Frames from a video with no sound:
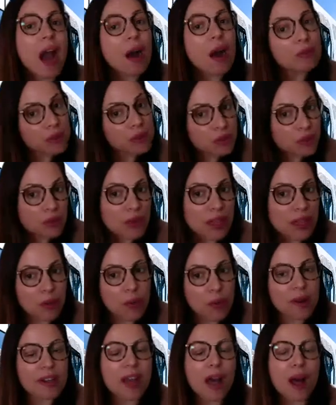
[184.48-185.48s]
outsource, like
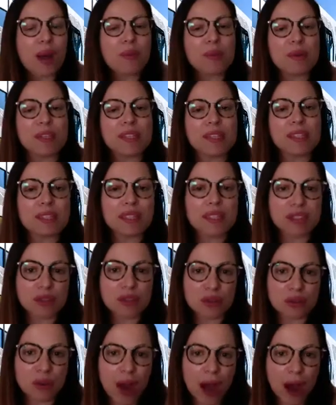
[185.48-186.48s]
when companies
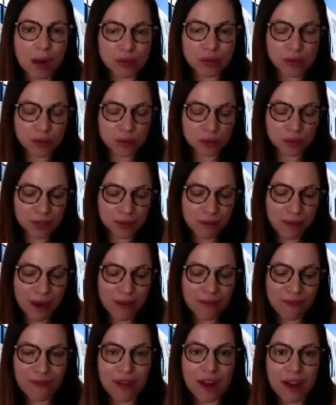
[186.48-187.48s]
needs to outsource
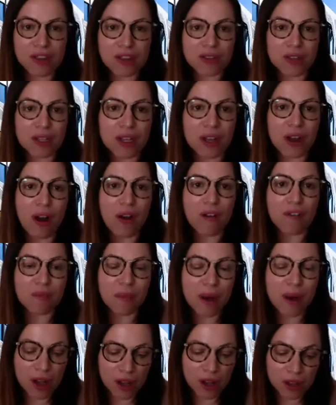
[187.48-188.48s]
manufacturing of
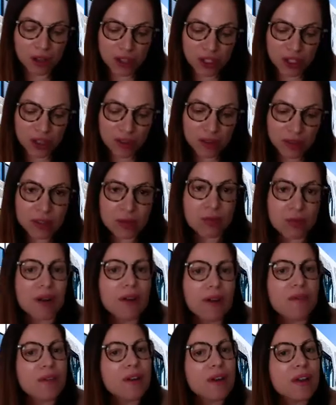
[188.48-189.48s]
biologicals,
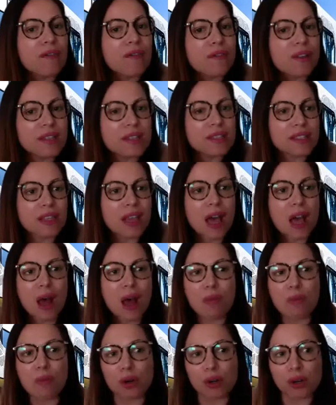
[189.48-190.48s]
whatever, if it's
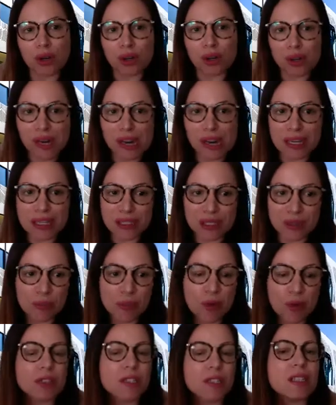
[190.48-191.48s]
monoclonal
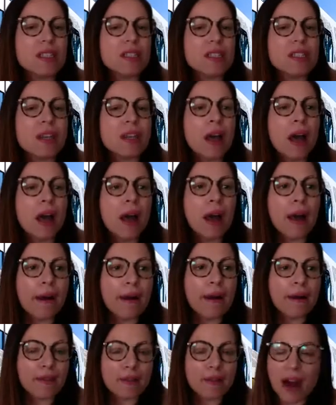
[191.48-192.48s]
antibodies,
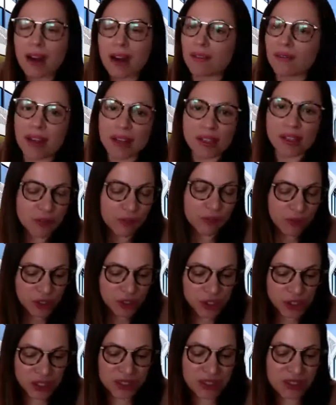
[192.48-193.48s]
viral vector for
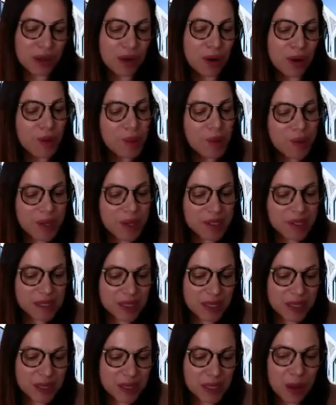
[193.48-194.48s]
gene therapy as
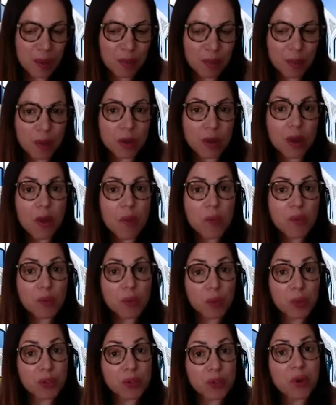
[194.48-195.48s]
an example.
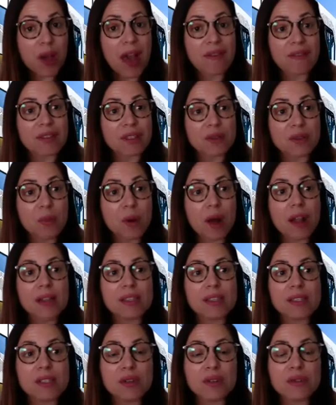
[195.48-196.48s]
We do have as
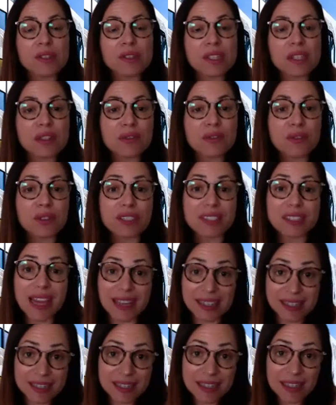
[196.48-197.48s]
well services for
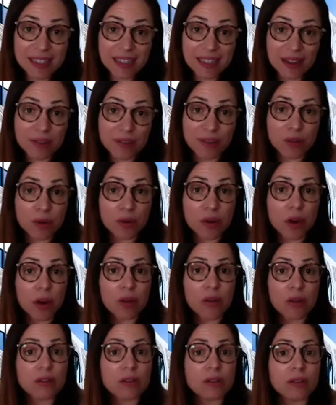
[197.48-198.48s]
testing, like for
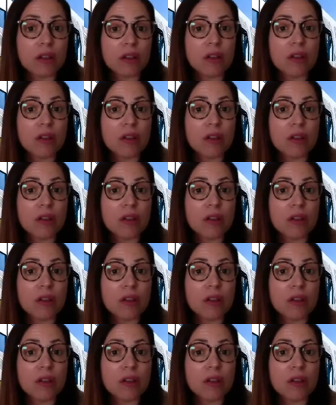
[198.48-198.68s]
all